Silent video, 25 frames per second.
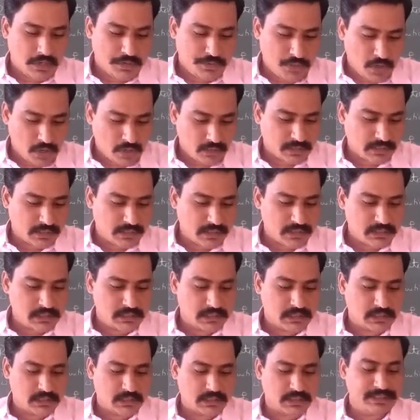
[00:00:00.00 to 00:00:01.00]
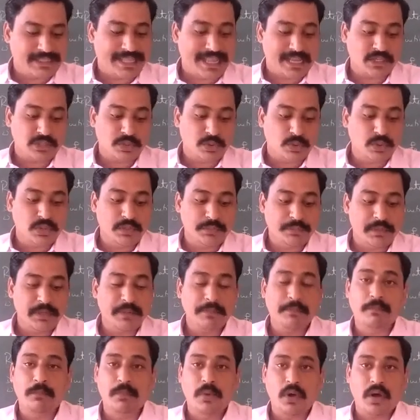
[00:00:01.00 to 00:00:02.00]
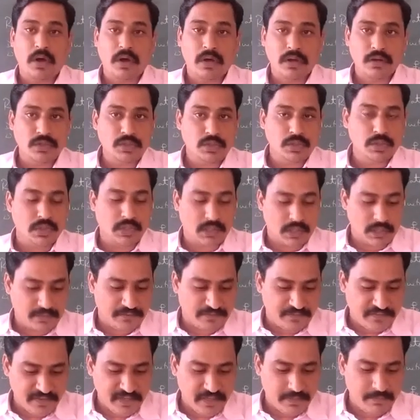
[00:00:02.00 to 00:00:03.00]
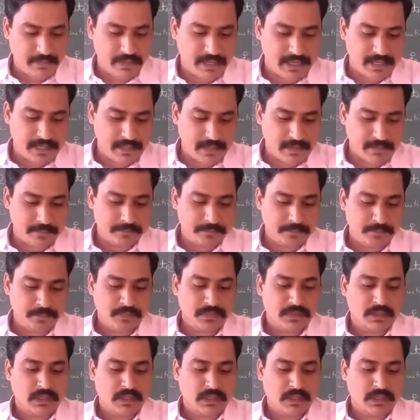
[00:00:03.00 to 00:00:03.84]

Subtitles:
daughters that would be born to a female